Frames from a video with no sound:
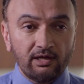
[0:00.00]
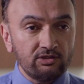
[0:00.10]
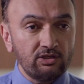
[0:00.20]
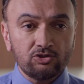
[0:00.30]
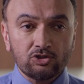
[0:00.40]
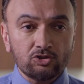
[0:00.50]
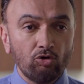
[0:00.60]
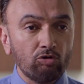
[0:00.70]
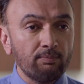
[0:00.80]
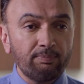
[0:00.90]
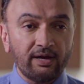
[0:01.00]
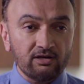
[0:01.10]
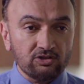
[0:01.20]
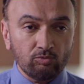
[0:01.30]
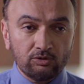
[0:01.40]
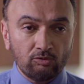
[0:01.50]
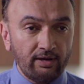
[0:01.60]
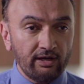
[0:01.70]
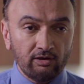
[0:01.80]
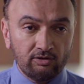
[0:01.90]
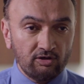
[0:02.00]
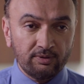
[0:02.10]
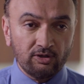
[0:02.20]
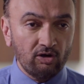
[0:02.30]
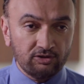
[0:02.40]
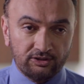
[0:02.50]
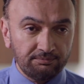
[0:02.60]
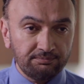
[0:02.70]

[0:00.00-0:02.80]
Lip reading: there's just no comparison with the regular dermatology.